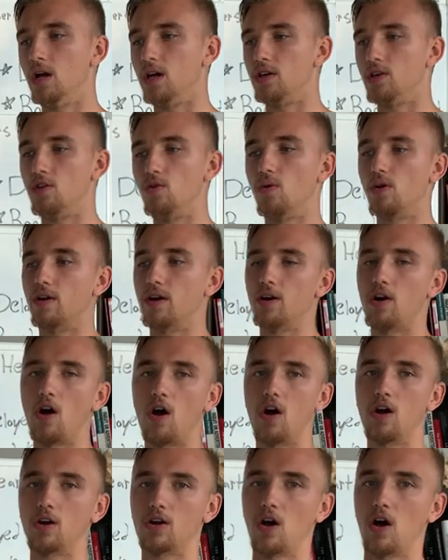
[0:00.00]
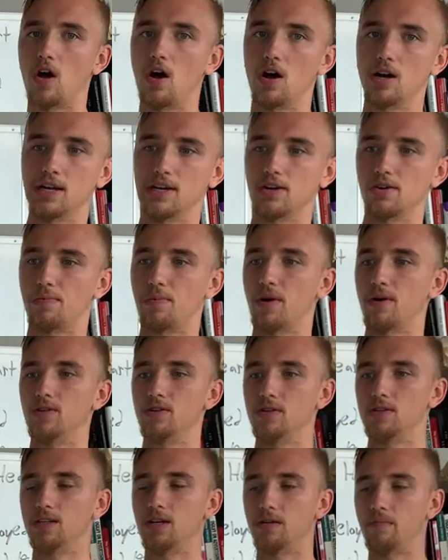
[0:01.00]
you are in Hong Kong and your
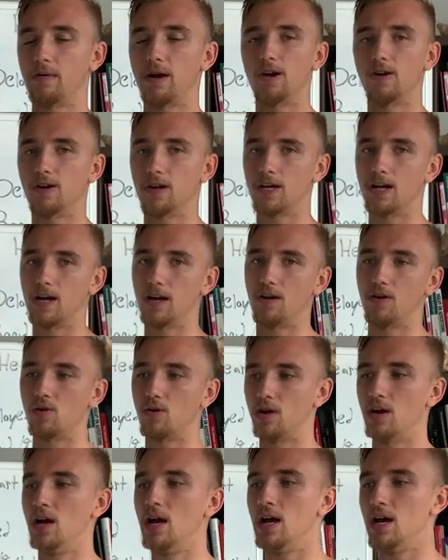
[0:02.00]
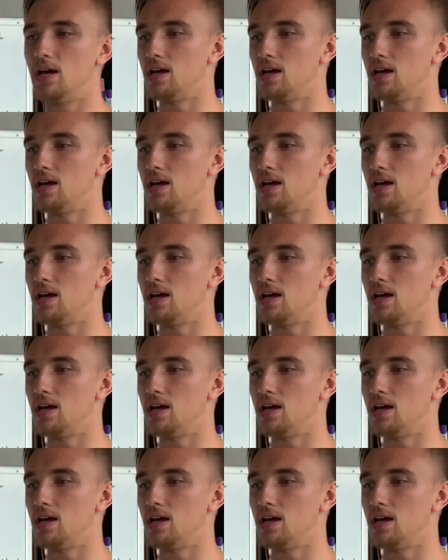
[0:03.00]
partner's in America, or